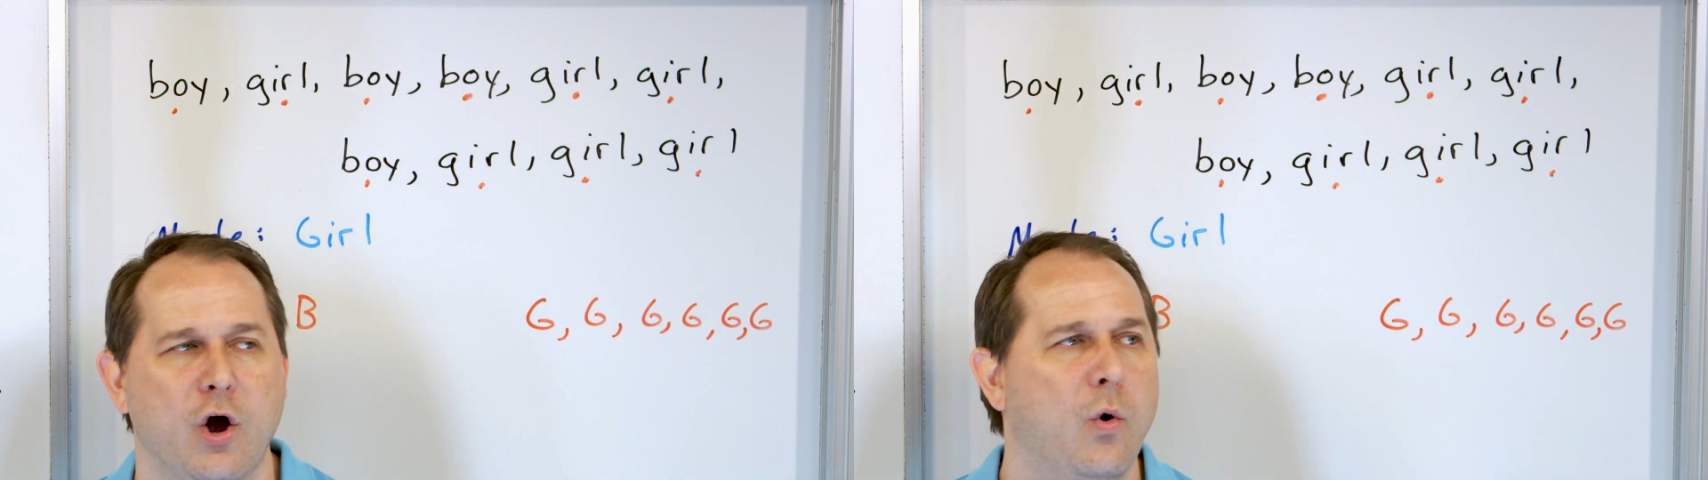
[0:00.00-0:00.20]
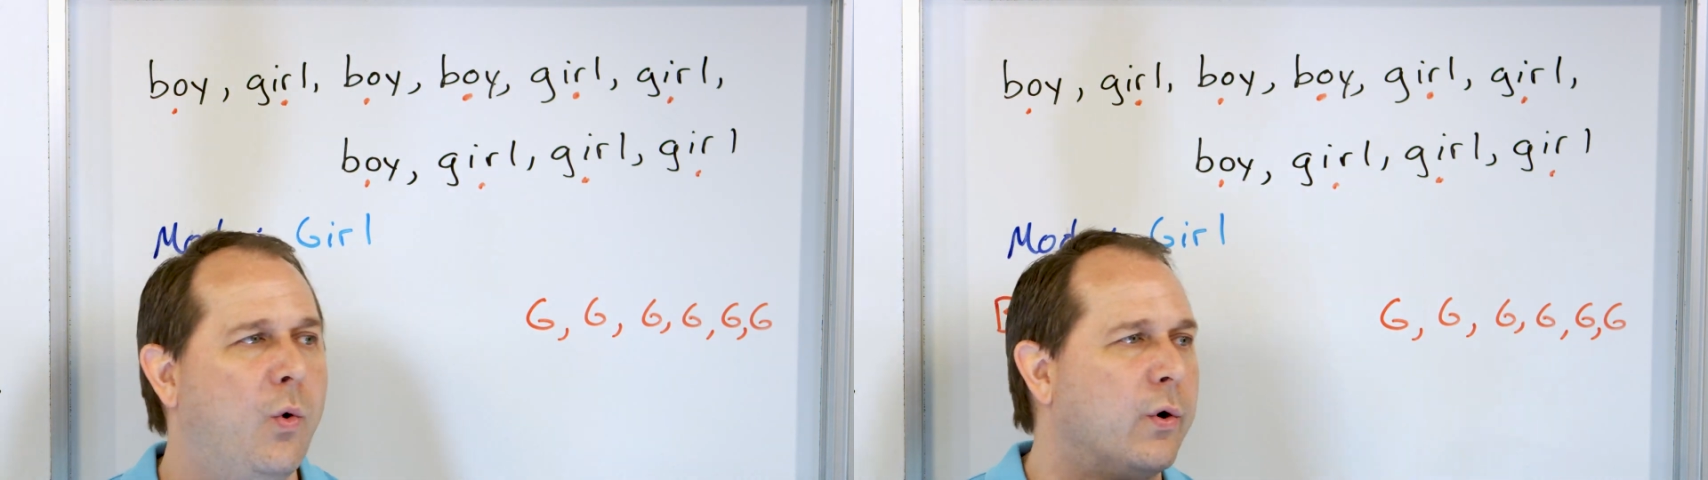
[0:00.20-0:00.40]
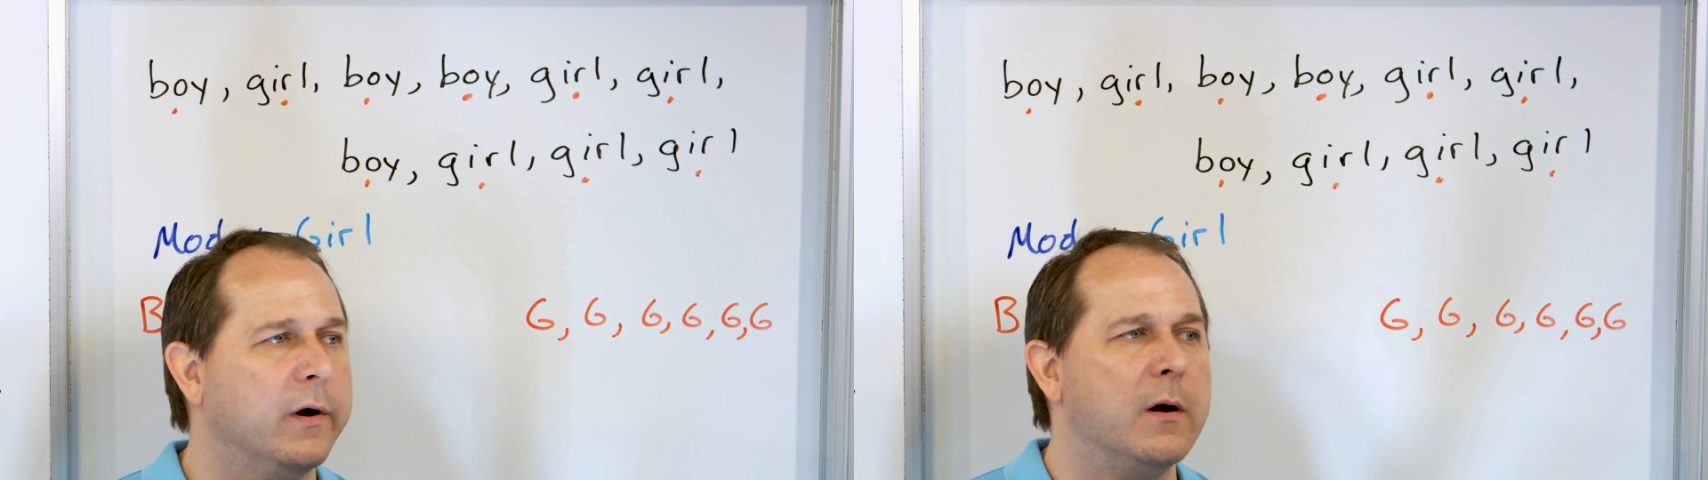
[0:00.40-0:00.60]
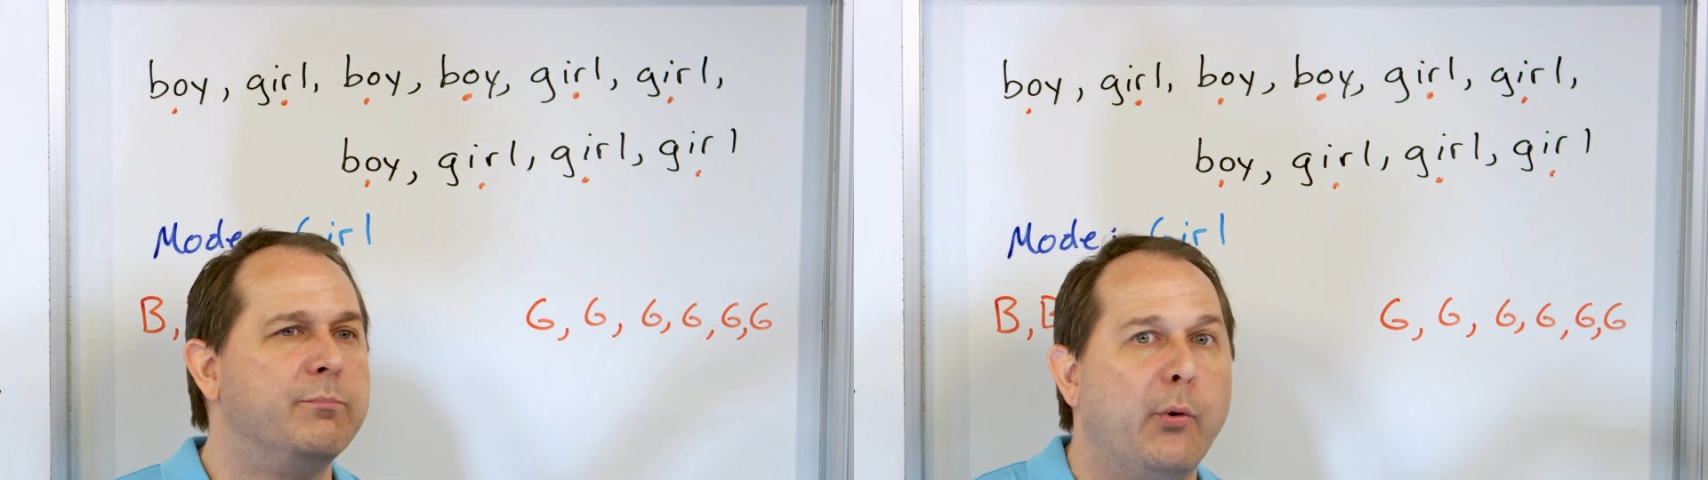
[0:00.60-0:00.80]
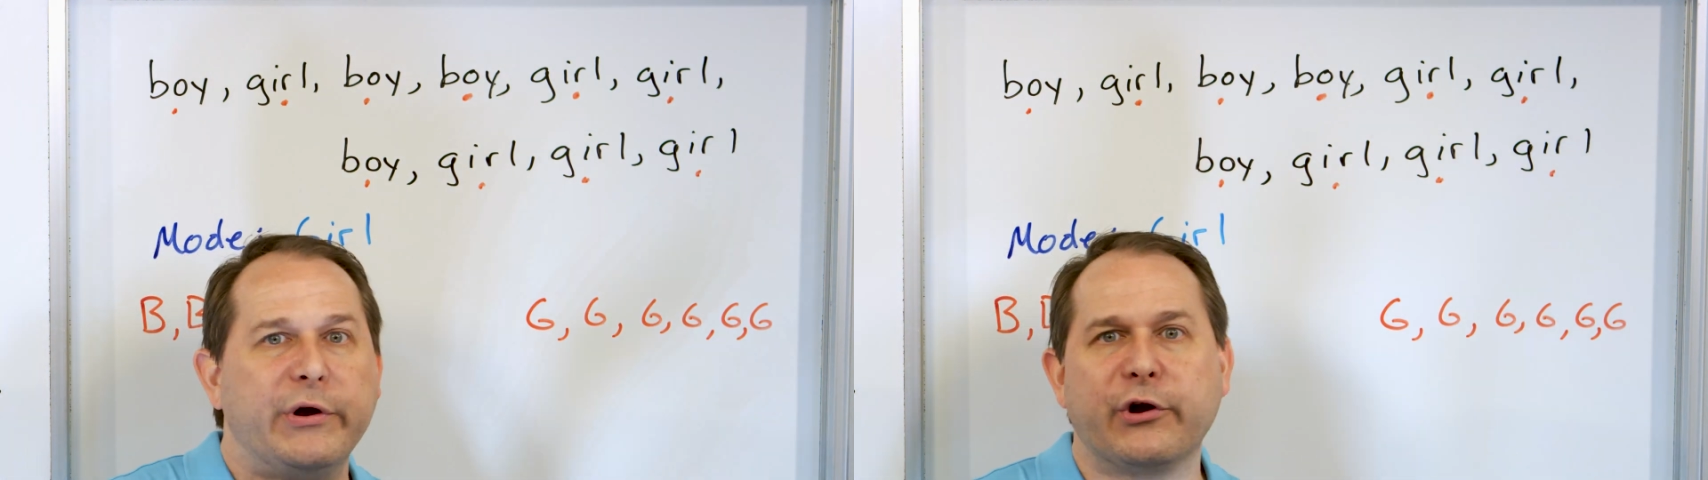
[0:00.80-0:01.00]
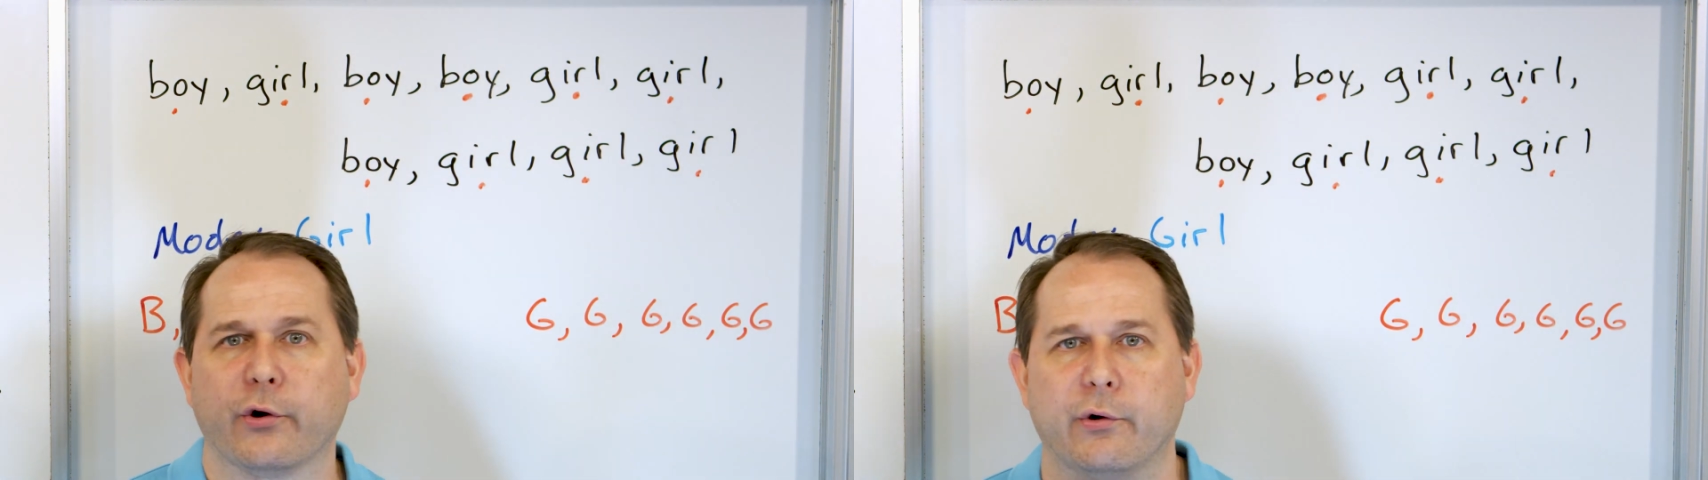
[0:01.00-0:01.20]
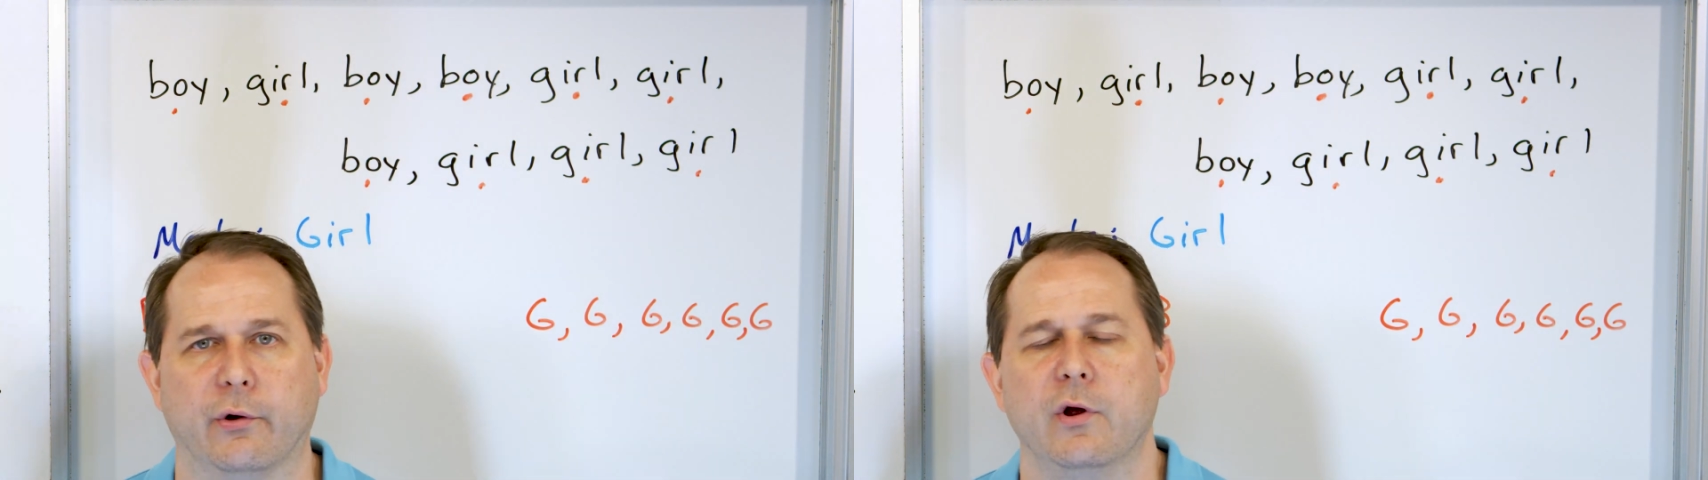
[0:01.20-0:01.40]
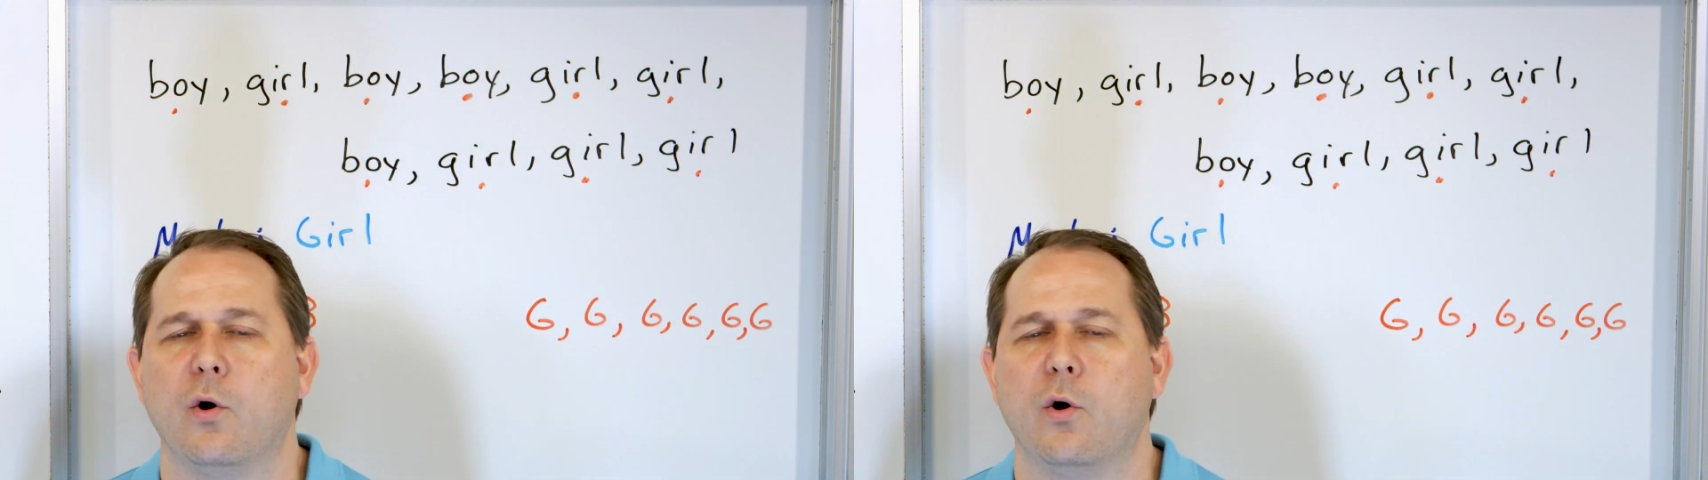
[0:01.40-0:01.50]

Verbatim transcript: or boy-girl